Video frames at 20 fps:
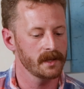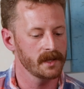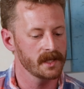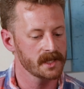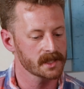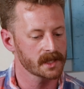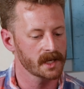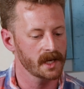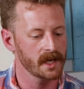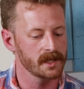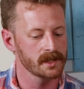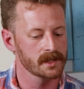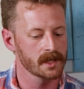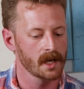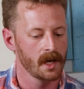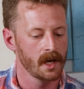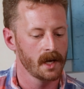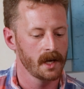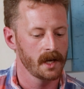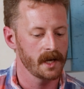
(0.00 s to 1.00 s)
in this case,
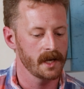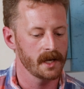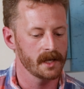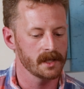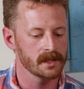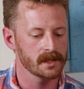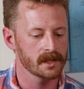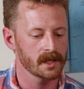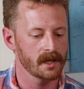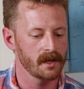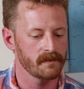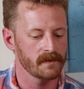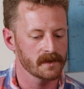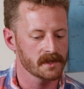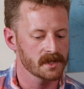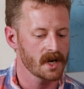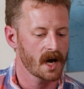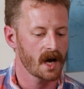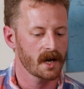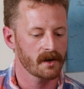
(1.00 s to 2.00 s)
is if
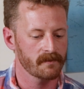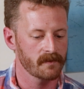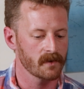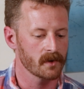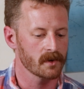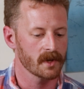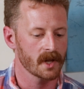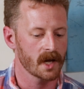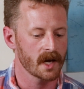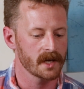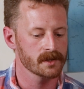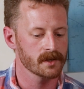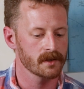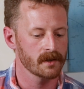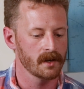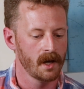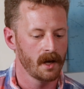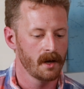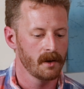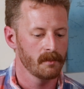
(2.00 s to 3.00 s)
it's not a
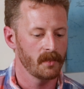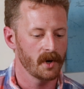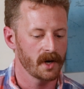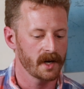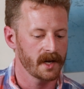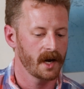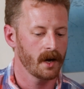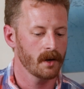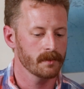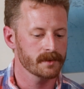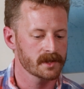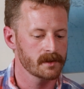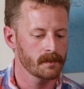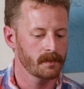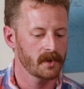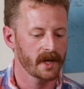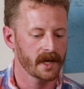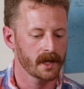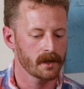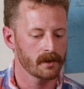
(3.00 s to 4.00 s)
fertilizer, but it helps the
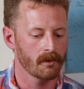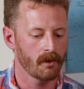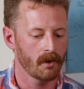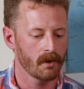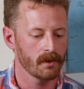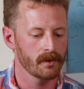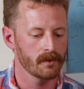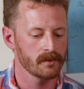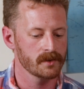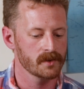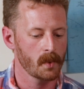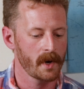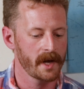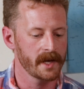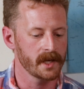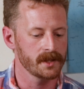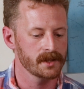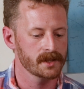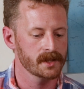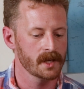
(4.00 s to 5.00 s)
plant in all those
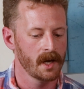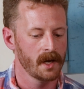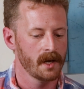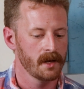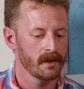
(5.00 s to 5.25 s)
ways,